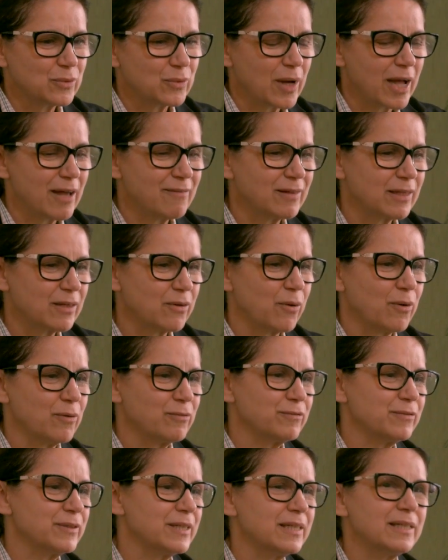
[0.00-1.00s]
have a
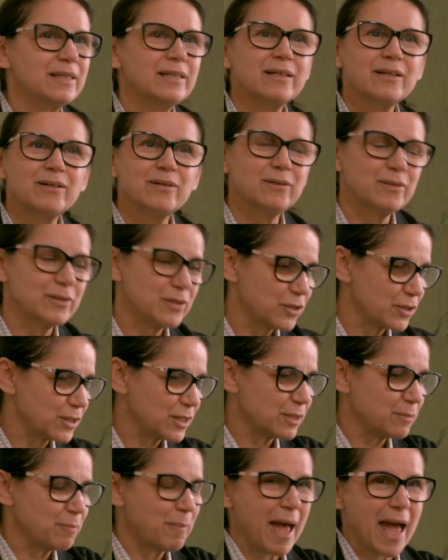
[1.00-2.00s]
coffee or
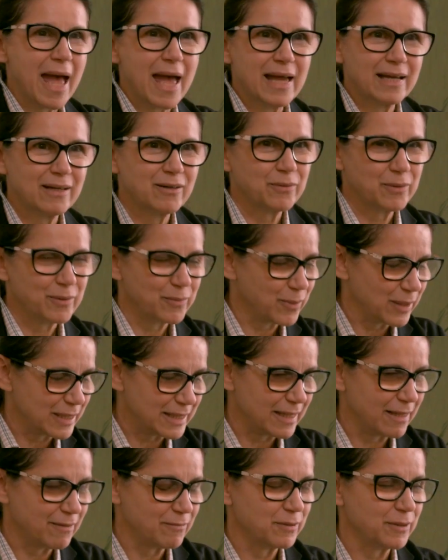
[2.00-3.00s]
just pack or
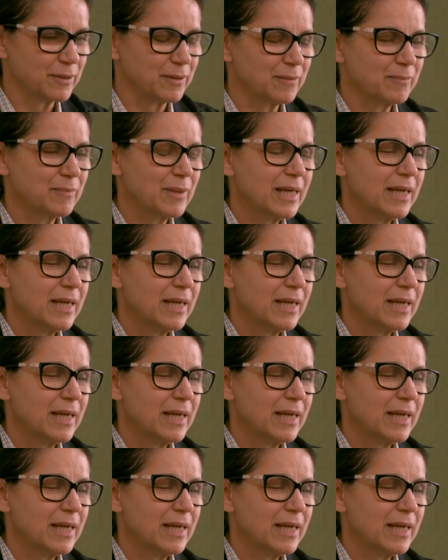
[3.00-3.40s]
whatever.